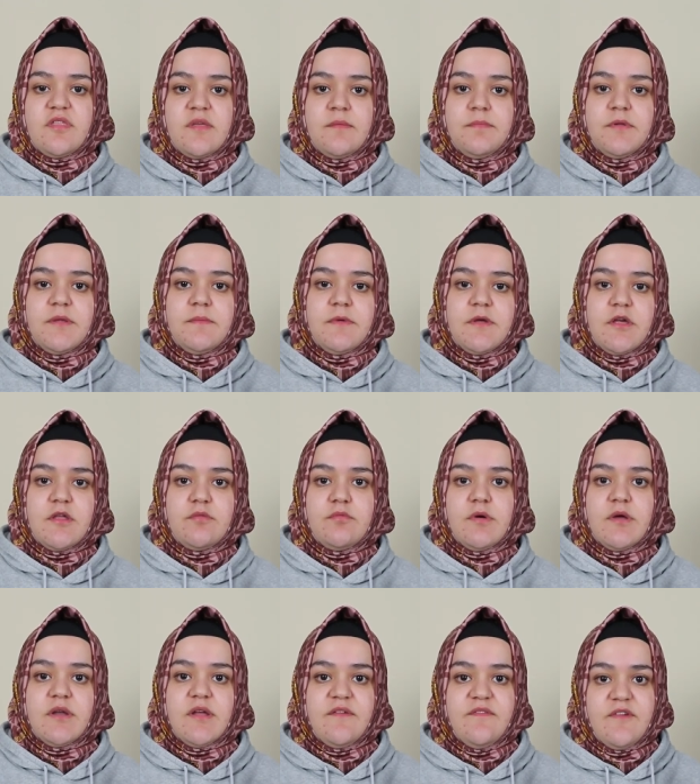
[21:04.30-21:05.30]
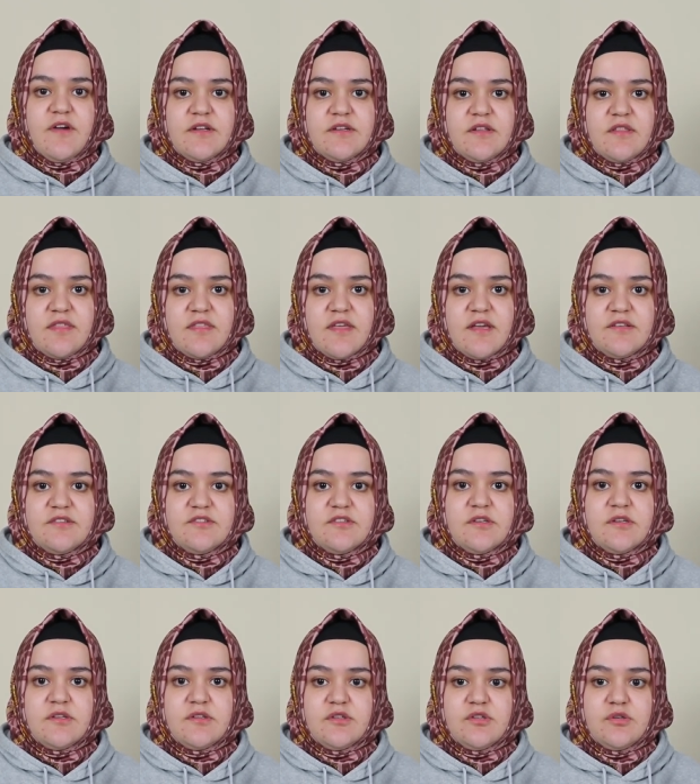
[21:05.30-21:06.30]
simply because one I find it
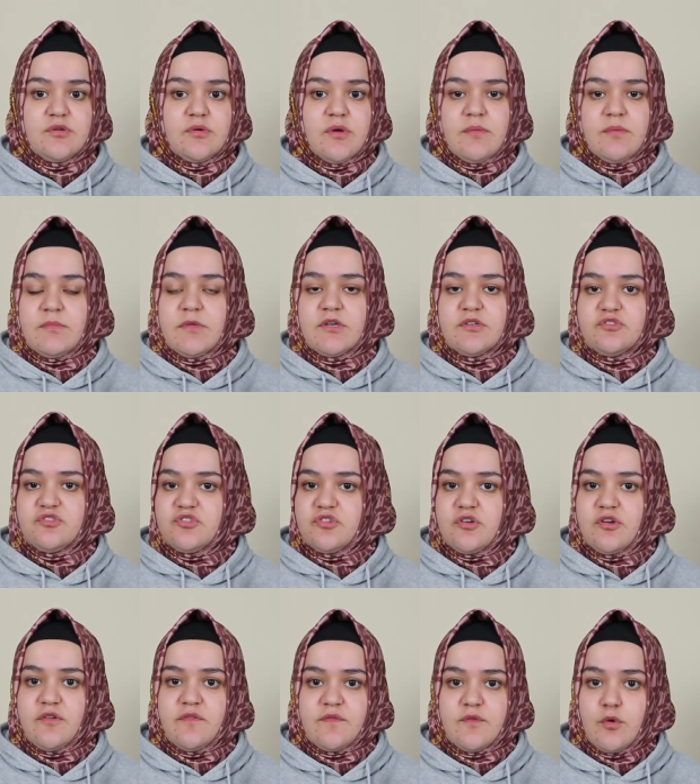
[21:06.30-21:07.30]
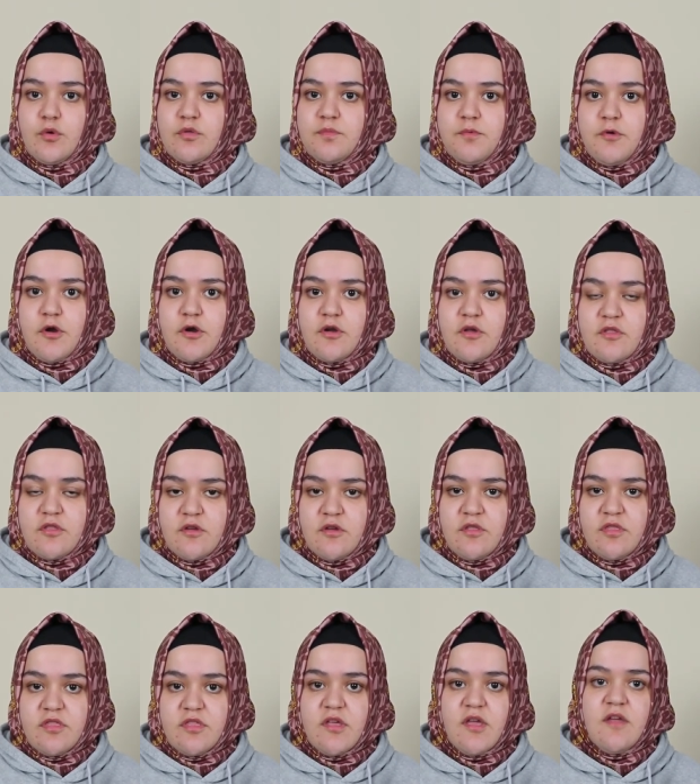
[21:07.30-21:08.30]
sketchy two I'm not sure if those products are
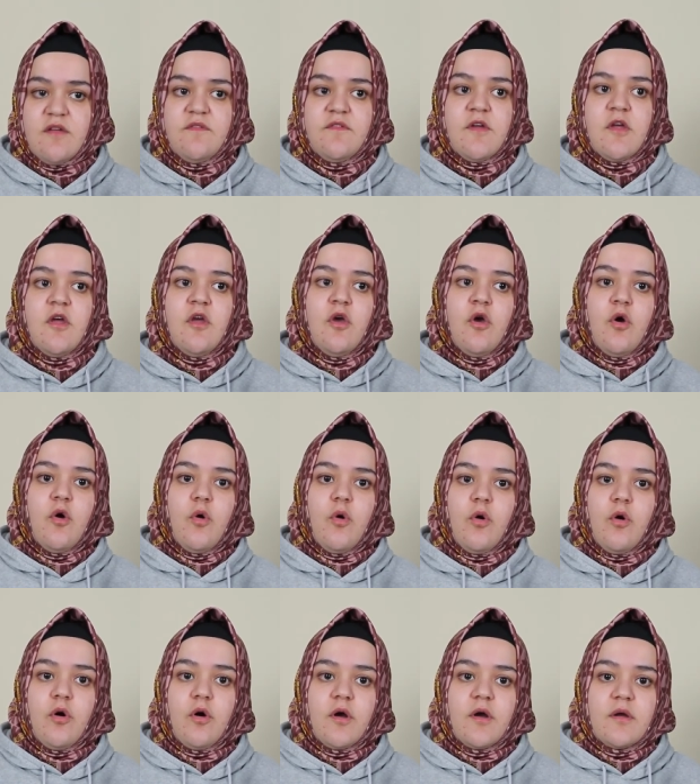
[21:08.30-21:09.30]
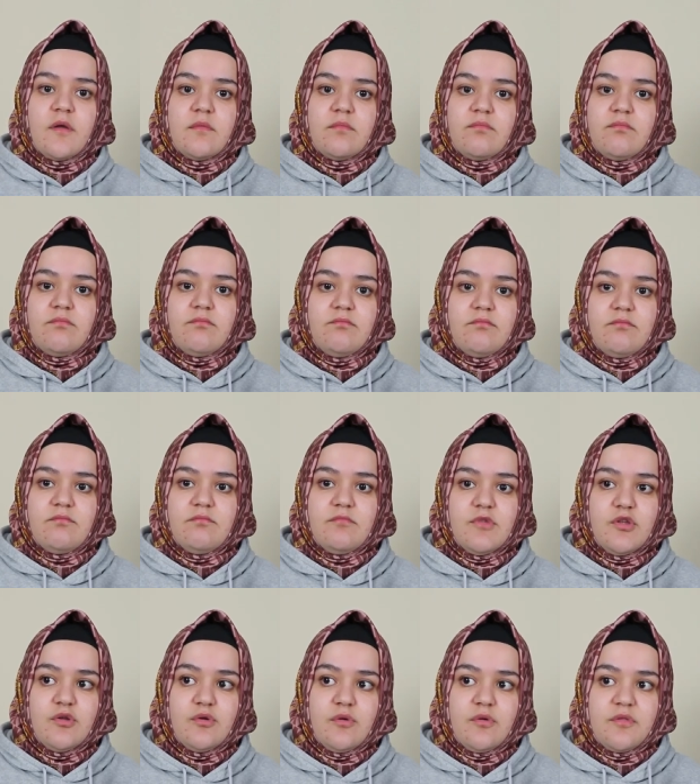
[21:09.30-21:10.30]
safe or
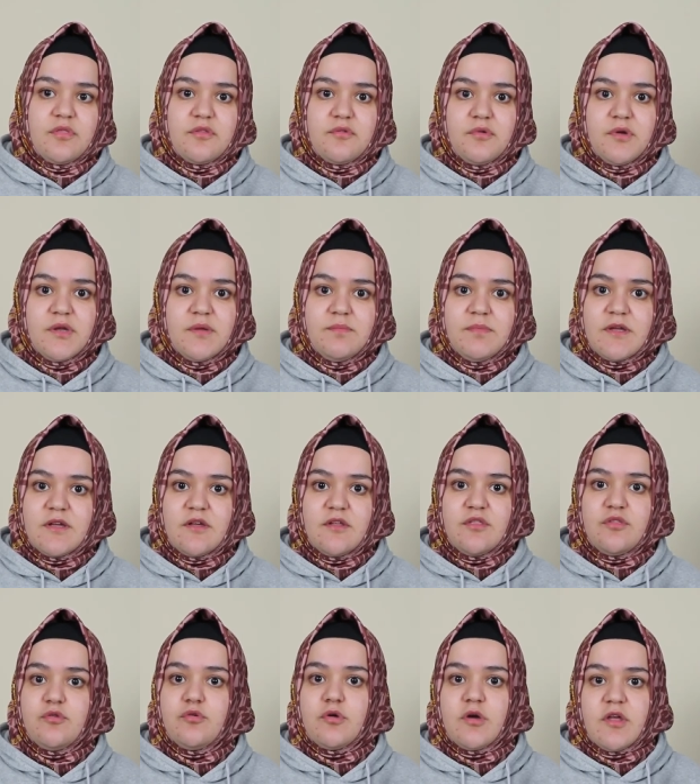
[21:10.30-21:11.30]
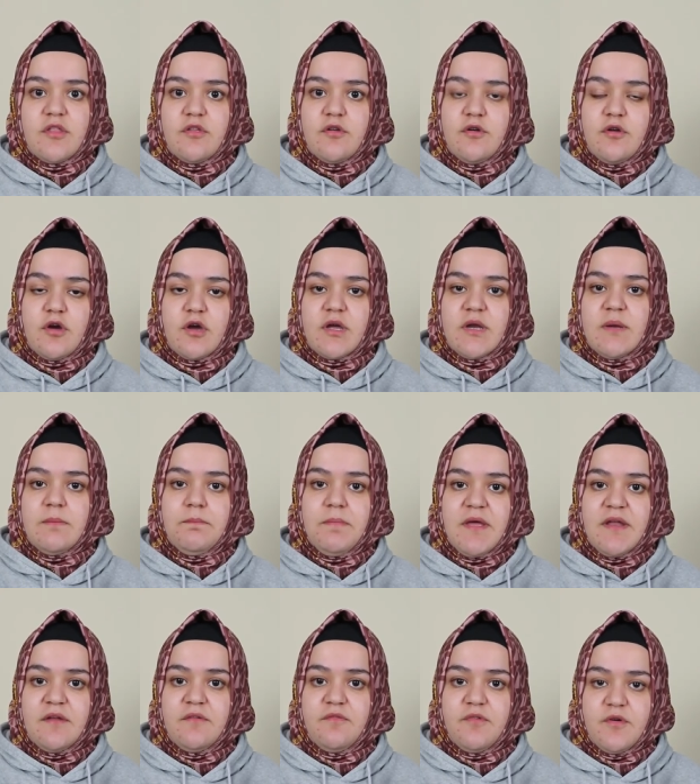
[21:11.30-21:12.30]
you know three because you guys are not going to
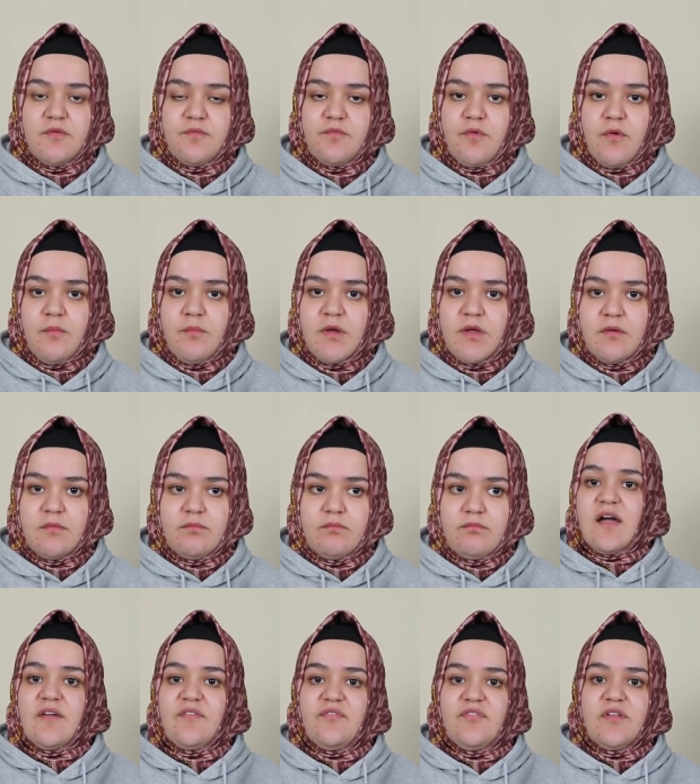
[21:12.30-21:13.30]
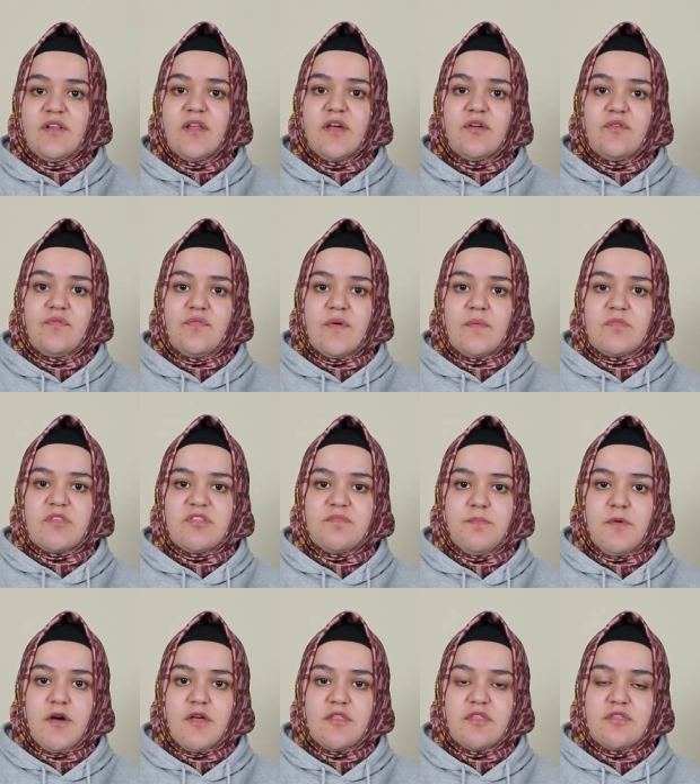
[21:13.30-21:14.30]
benefit from it I feel like if I'm
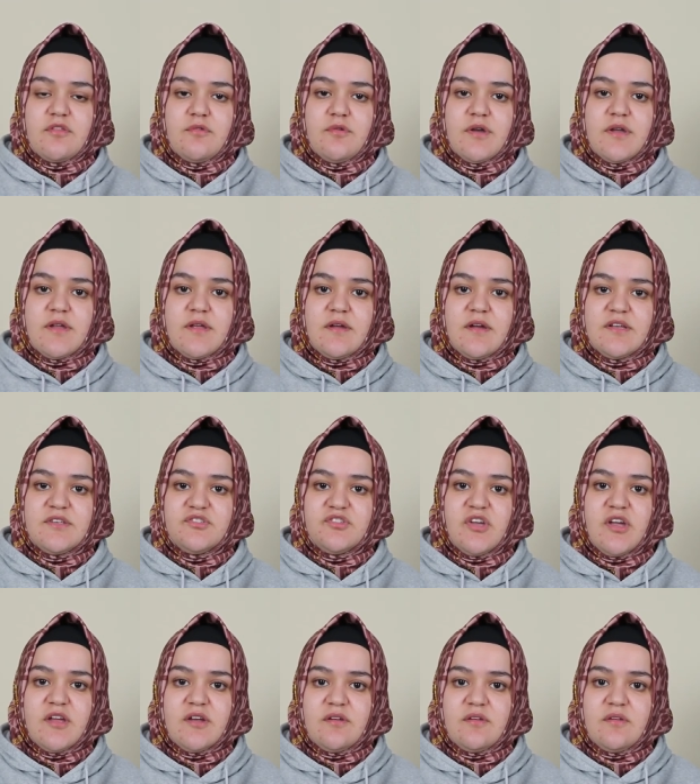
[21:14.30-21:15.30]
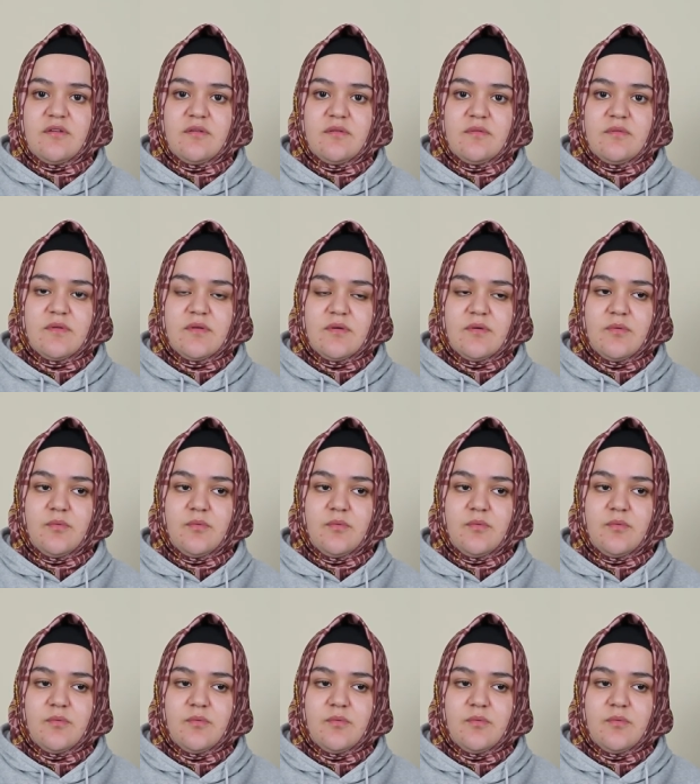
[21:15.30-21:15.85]
sponsoring a channel